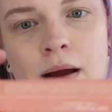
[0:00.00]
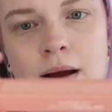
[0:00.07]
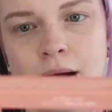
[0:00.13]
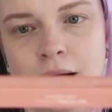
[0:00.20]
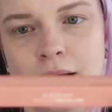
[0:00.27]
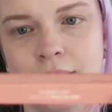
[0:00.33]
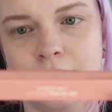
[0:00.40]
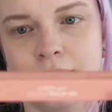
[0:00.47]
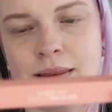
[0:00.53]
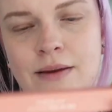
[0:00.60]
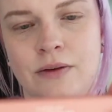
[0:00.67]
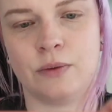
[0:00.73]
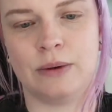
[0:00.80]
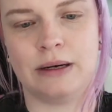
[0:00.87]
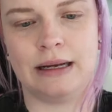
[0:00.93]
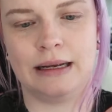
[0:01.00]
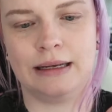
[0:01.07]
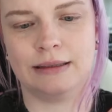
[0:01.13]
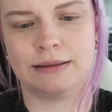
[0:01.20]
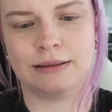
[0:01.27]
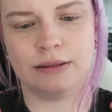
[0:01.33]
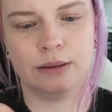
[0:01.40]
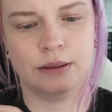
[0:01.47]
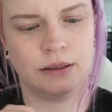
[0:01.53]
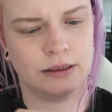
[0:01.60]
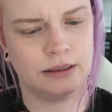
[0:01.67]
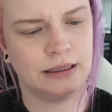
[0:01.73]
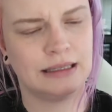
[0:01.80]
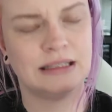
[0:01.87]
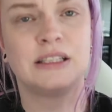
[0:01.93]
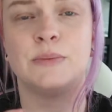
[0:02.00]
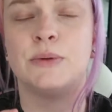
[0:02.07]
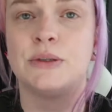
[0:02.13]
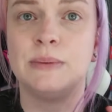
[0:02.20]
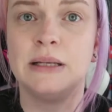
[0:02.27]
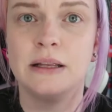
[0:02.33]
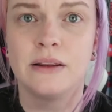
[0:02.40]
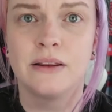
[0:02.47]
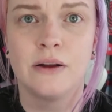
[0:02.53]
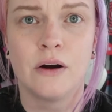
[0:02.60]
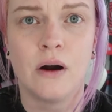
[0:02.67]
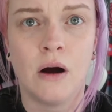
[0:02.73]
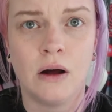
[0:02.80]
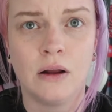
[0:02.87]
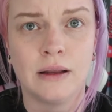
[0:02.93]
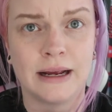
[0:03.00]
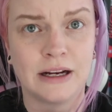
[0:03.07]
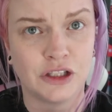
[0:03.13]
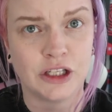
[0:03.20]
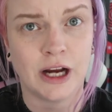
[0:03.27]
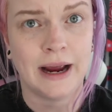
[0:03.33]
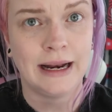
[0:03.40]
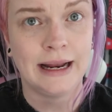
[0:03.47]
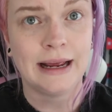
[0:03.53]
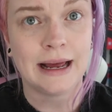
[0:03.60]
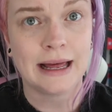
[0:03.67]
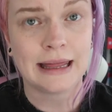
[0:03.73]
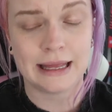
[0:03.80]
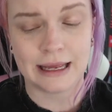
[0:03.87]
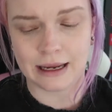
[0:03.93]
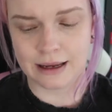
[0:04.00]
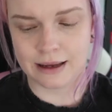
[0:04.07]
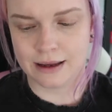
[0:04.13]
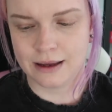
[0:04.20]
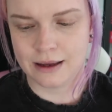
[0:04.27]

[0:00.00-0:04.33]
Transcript: Uh, this one is, it's supposed to be, they're all like shiny, I think.